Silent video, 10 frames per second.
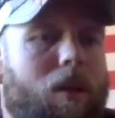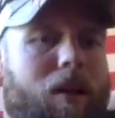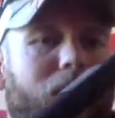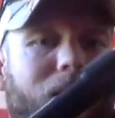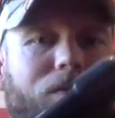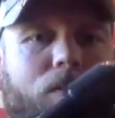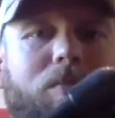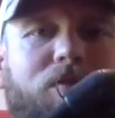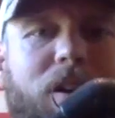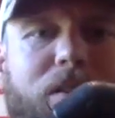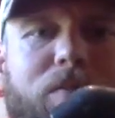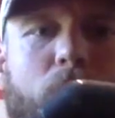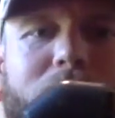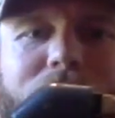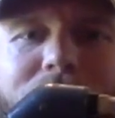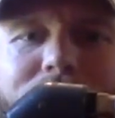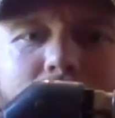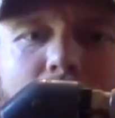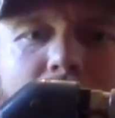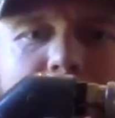And again, if you can find the 45
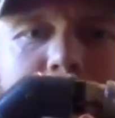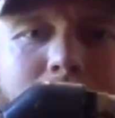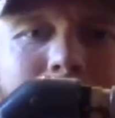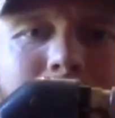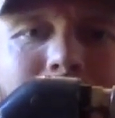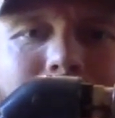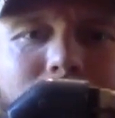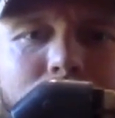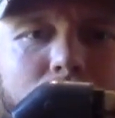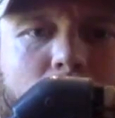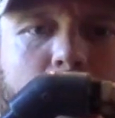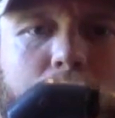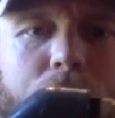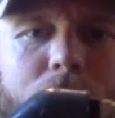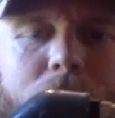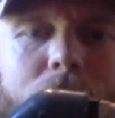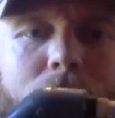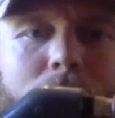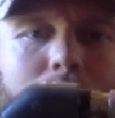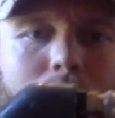degree in this little bushing,
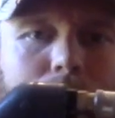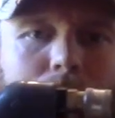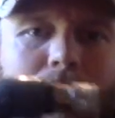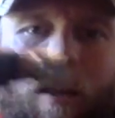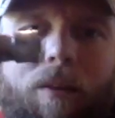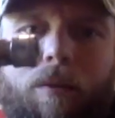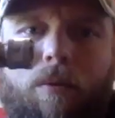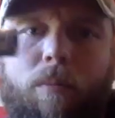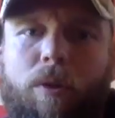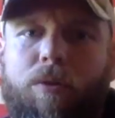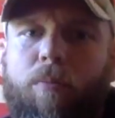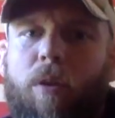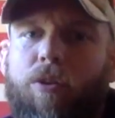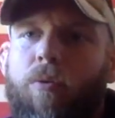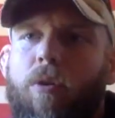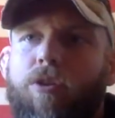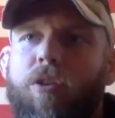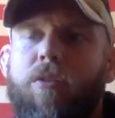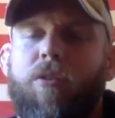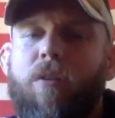which you can through most pressure
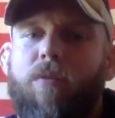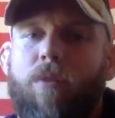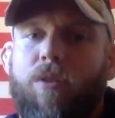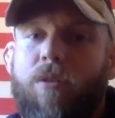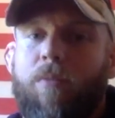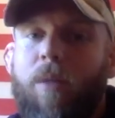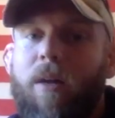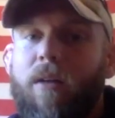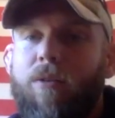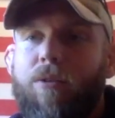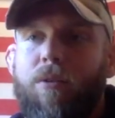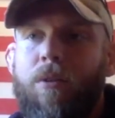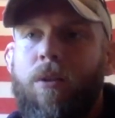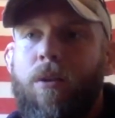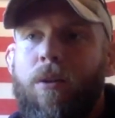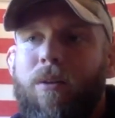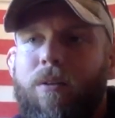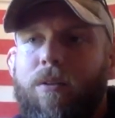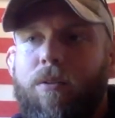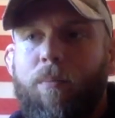washing and soft washing suppliers,
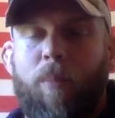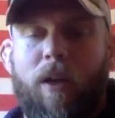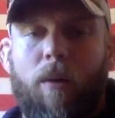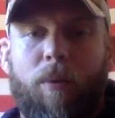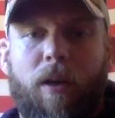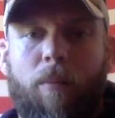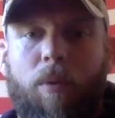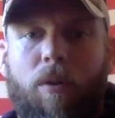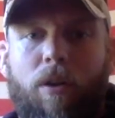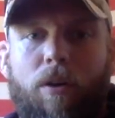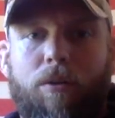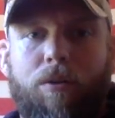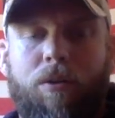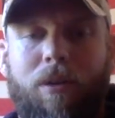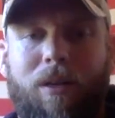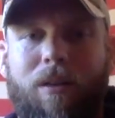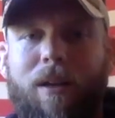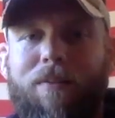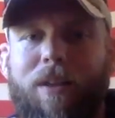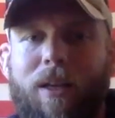pick up a couple of those, and then
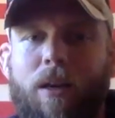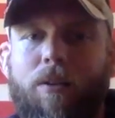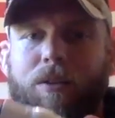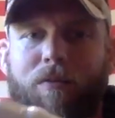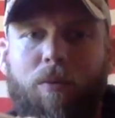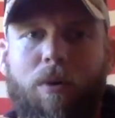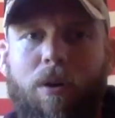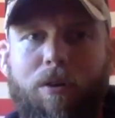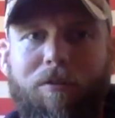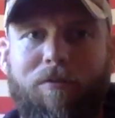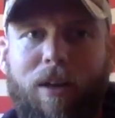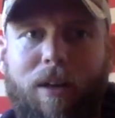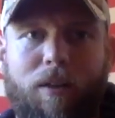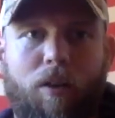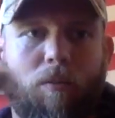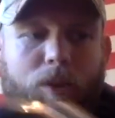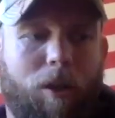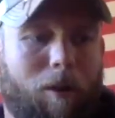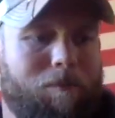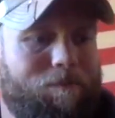everything else, if you want, you can find at the home
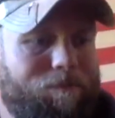center,